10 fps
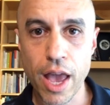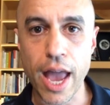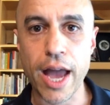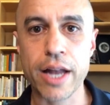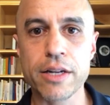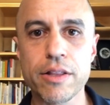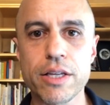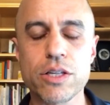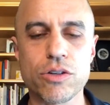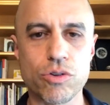and
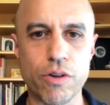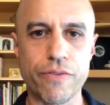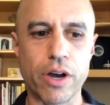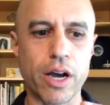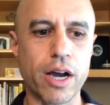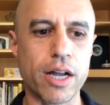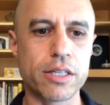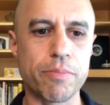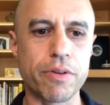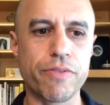this sort of
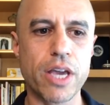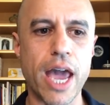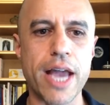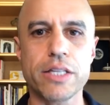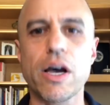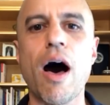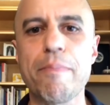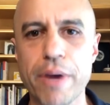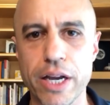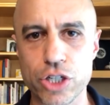concept of the
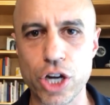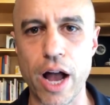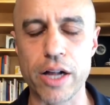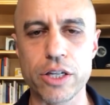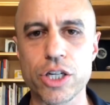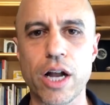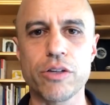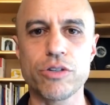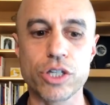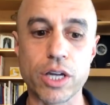atopic child, a child
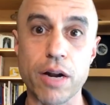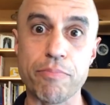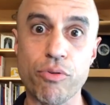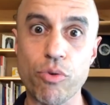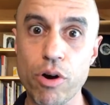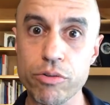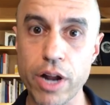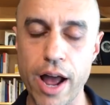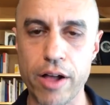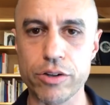who's just kind of prone
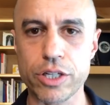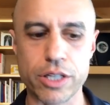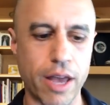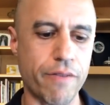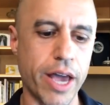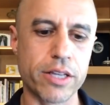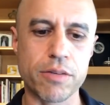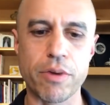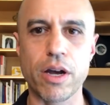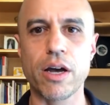to allergies. They have
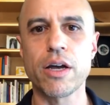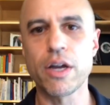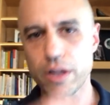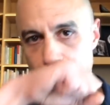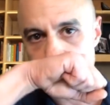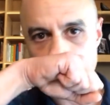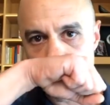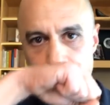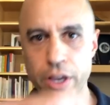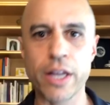eczema, they're
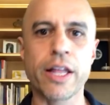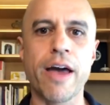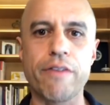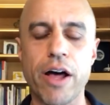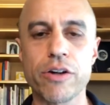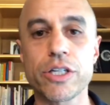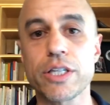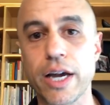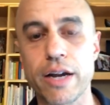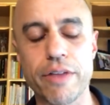snuffling, they have allergies,
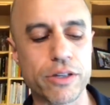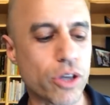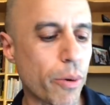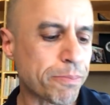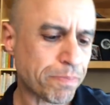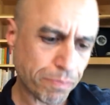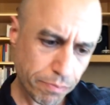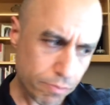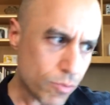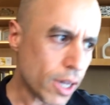that kind of thing. So
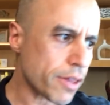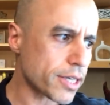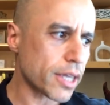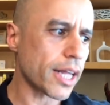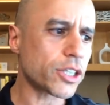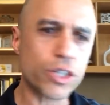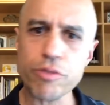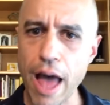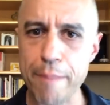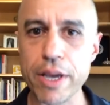they said, let's do
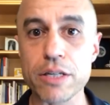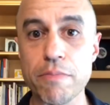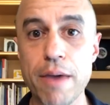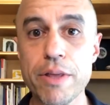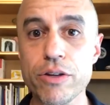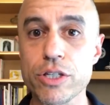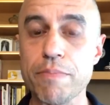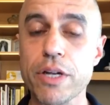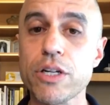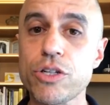that because maybe there's
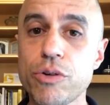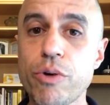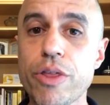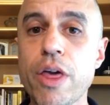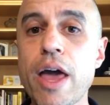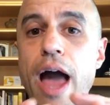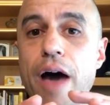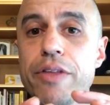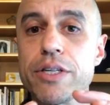something to do with how the